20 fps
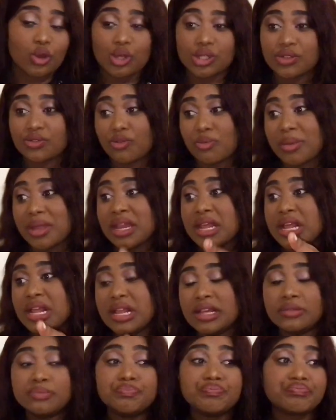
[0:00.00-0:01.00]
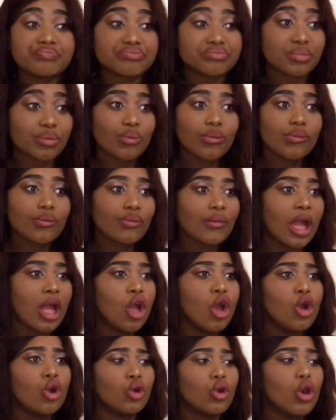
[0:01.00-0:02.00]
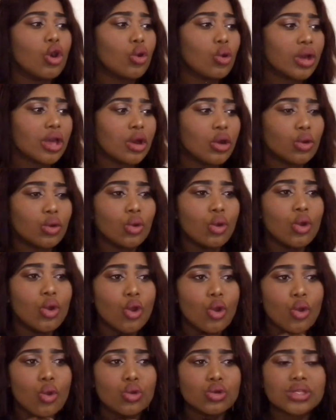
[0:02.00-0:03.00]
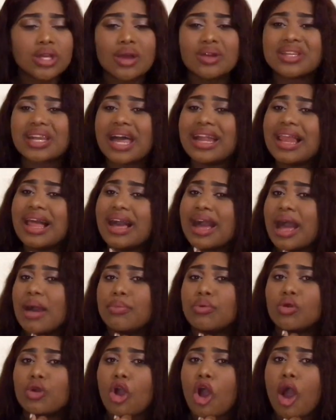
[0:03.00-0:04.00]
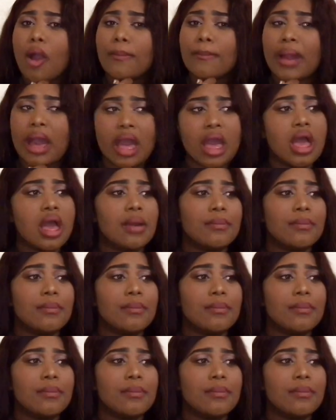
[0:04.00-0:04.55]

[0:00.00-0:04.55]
those for me, Nelly. Go, Kyongo, was our Kalanga Pukamba,